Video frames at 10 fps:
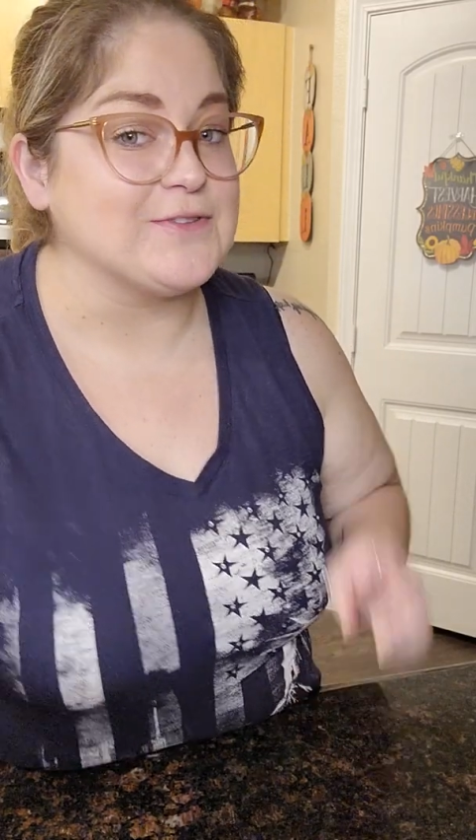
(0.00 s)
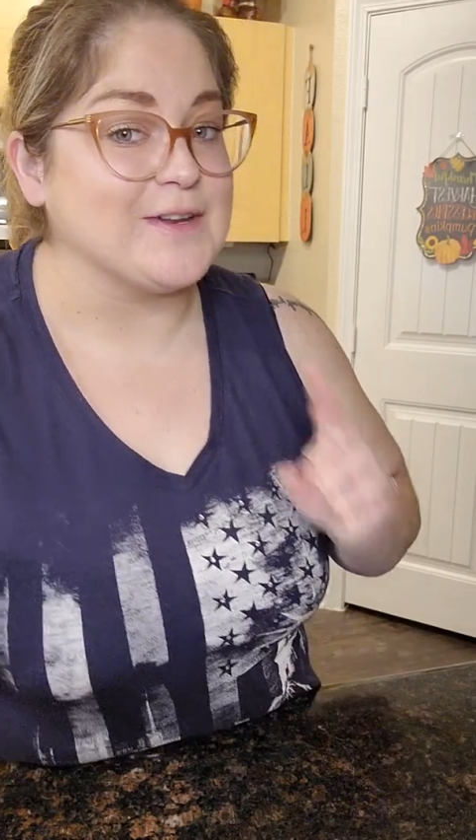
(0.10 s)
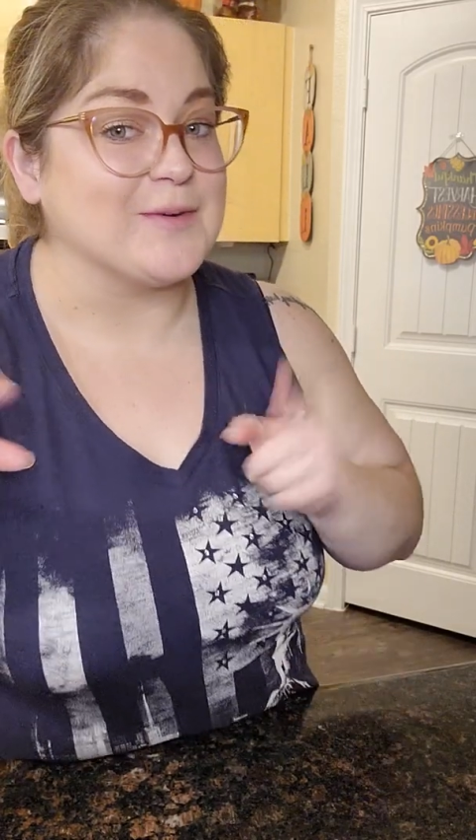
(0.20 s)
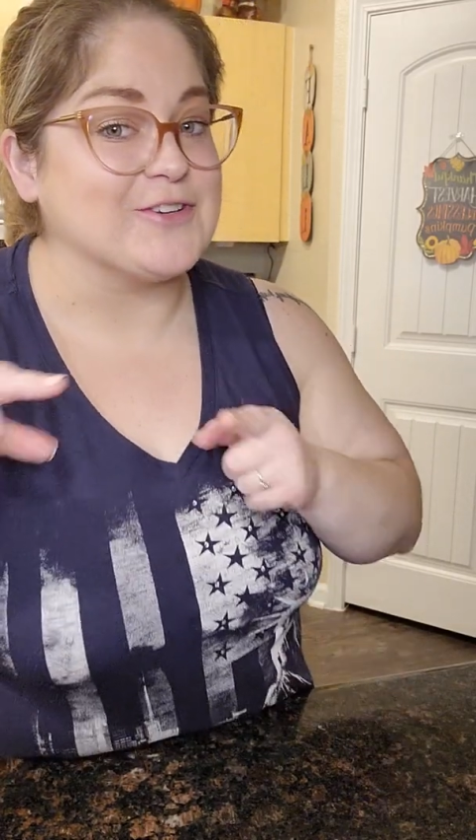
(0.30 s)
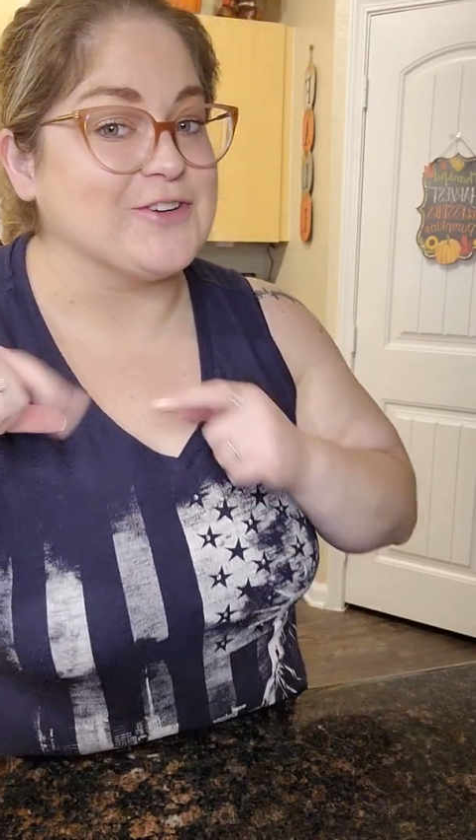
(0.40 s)
and
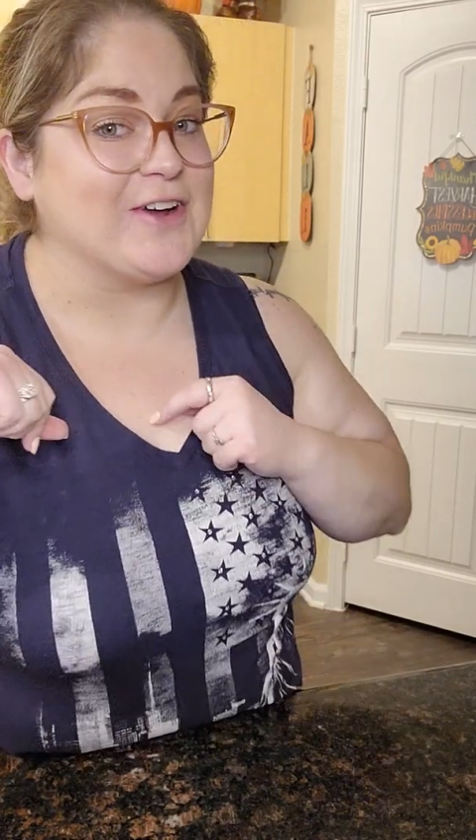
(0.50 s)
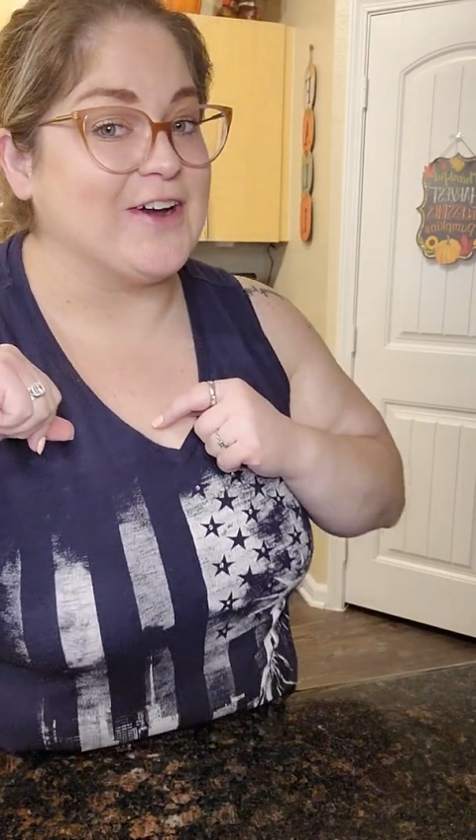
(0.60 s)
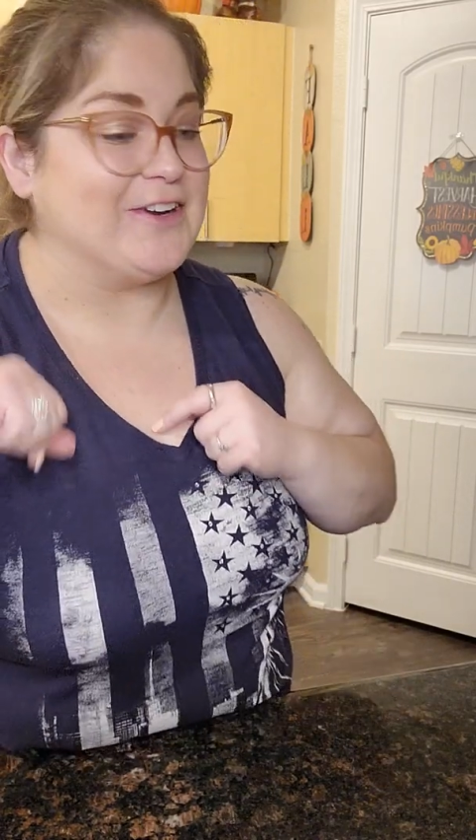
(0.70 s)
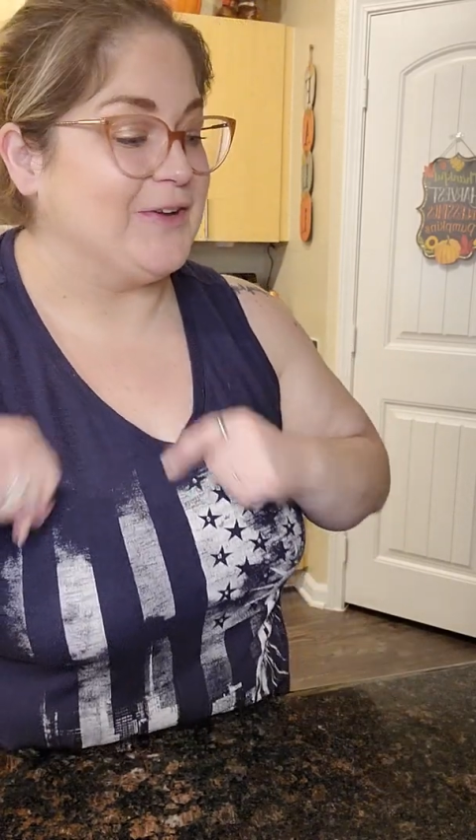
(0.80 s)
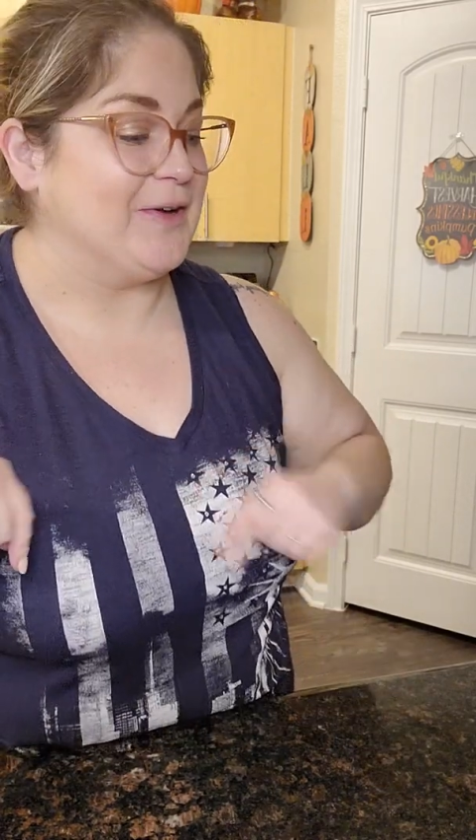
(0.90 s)
I'm gonna show you how to do